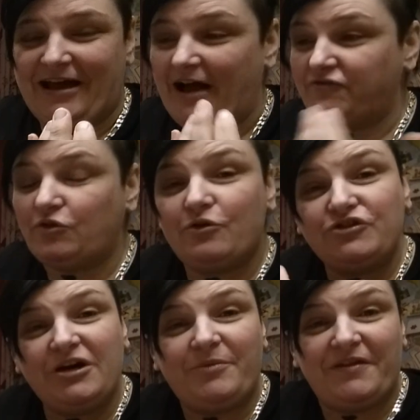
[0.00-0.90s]
I've
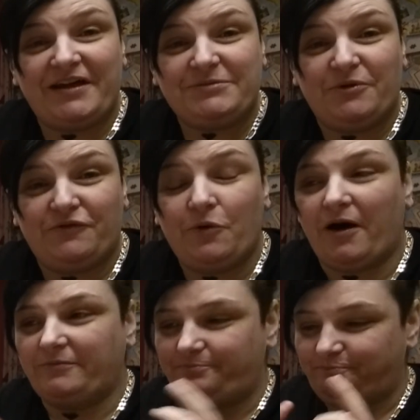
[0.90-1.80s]
told you about this
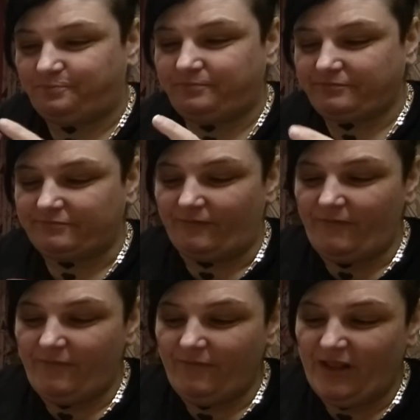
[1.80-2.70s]
before.
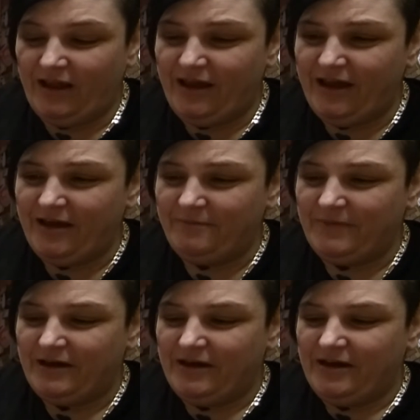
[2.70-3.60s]

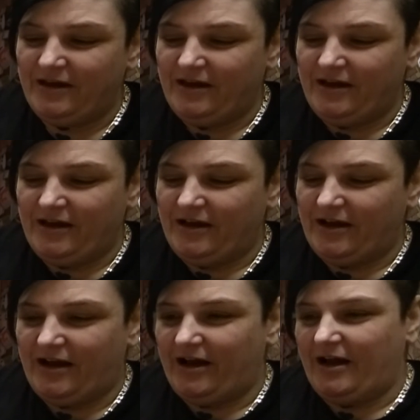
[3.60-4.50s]
Um,
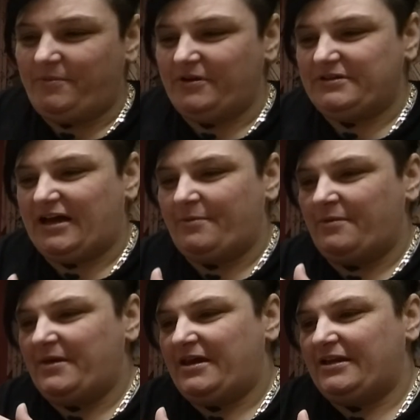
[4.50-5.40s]
about Tammy
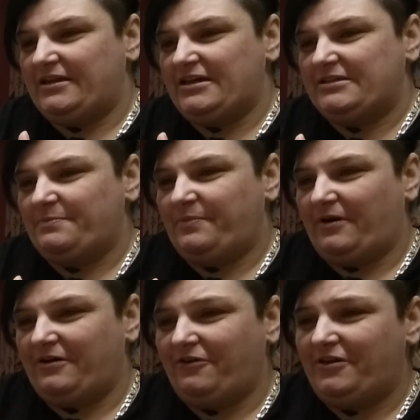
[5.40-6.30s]
making these,
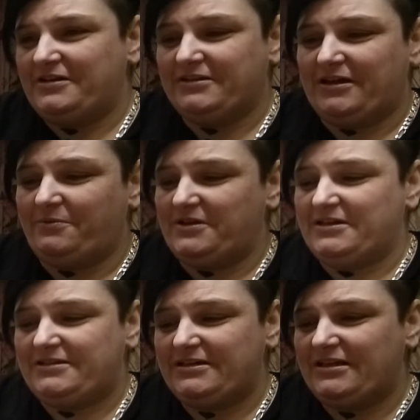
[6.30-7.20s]
but honestly, when
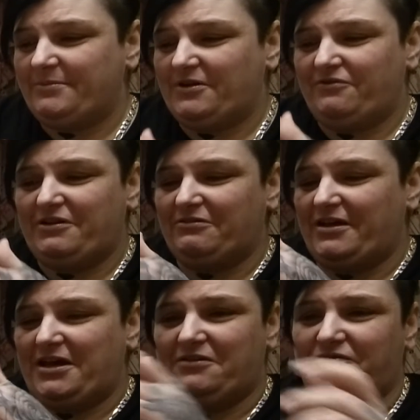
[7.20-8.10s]
you see them in real
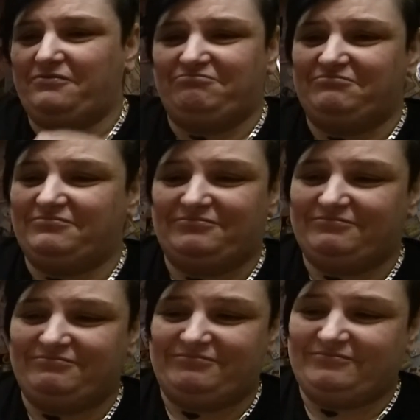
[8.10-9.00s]
life,
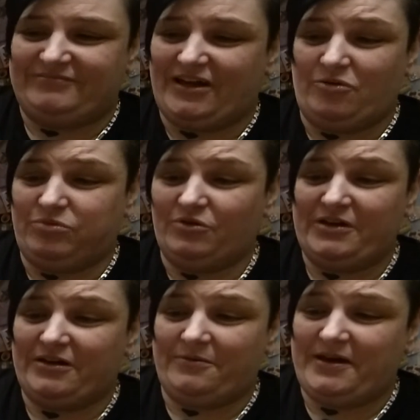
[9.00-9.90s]
it'll blow
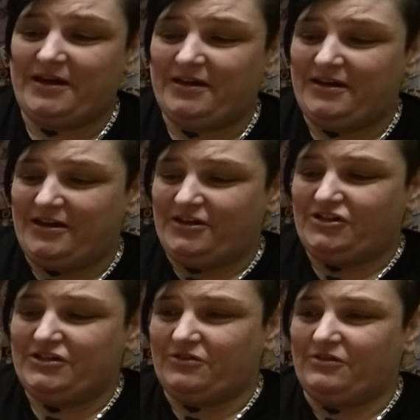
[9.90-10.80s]
you away.
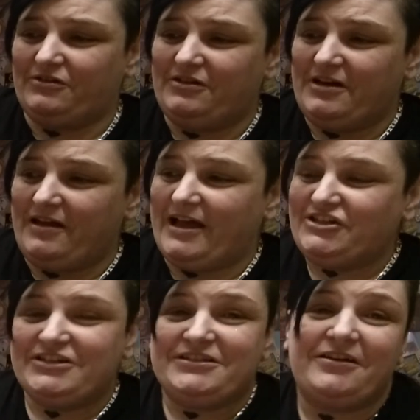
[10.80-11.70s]
She's got,
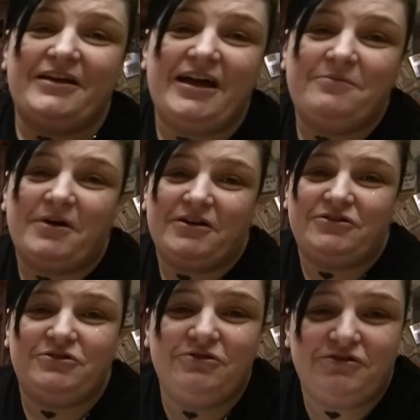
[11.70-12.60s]
and she's done it in my
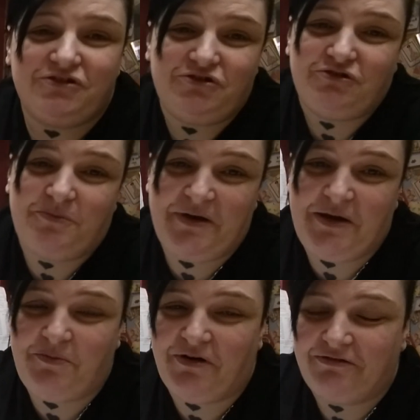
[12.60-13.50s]
Couture de Jour
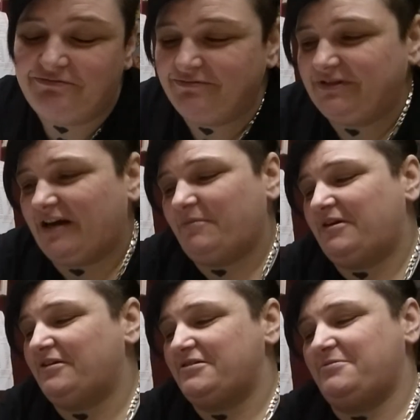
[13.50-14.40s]
paper.
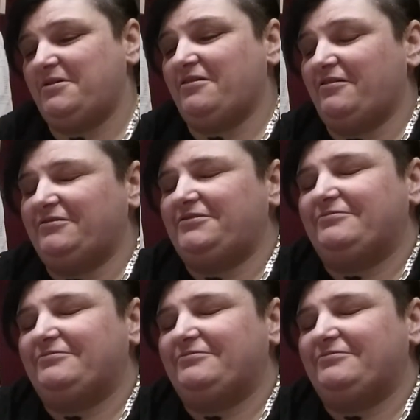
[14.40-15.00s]
Tammy, you're a sweetheart.